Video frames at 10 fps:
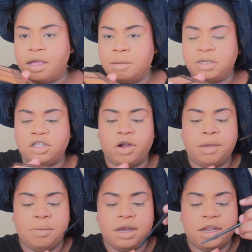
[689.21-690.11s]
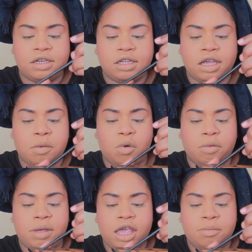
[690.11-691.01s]
I'm scraping this to get
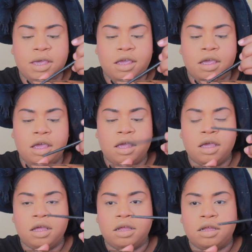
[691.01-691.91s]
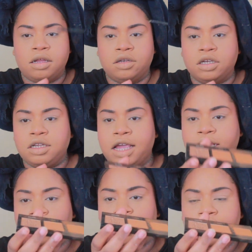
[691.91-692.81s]
more pigment. Just in
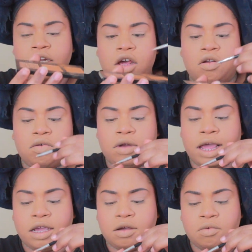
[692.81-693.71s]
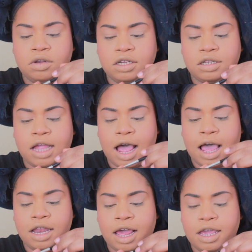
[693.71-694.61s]
case y'all didn't know, like, well, this is the
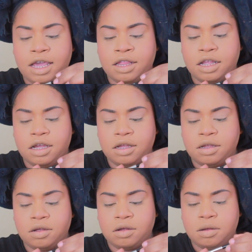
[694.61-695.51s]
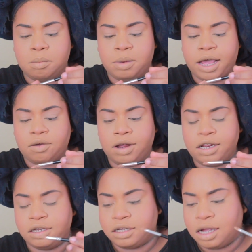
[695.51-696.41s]
highlight in the Black Radiance